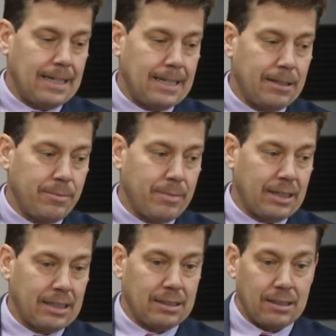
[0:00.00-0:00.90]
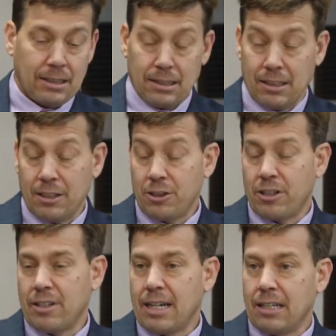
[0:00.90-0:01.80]
And in
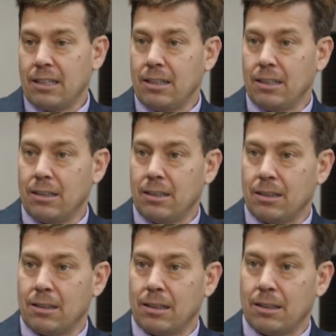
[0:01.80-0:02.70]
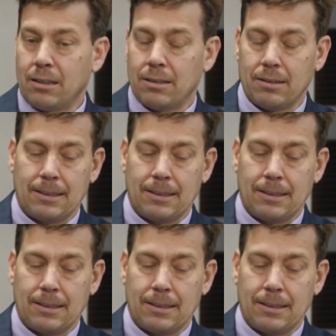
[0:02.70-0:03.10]
addition to that, he did a